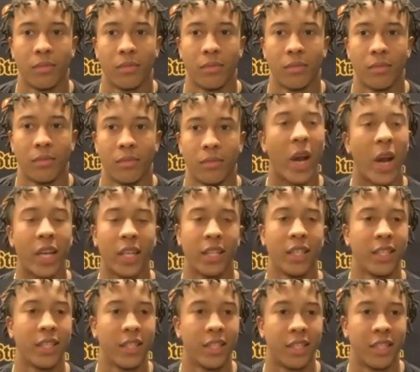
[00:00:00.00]
I mean, quite
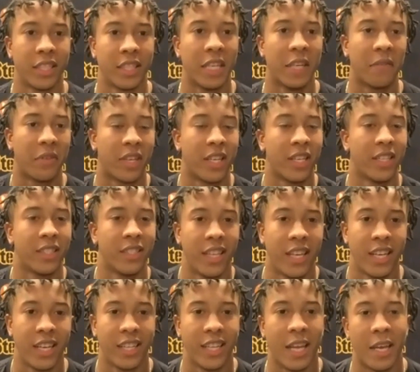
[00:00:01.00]
the significance
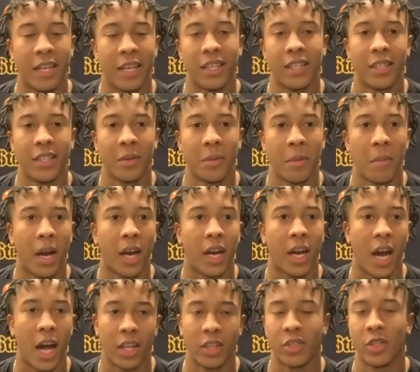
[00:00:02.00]
that that you know, my
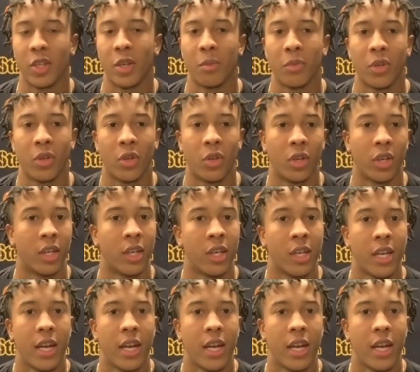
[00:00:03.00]
college number or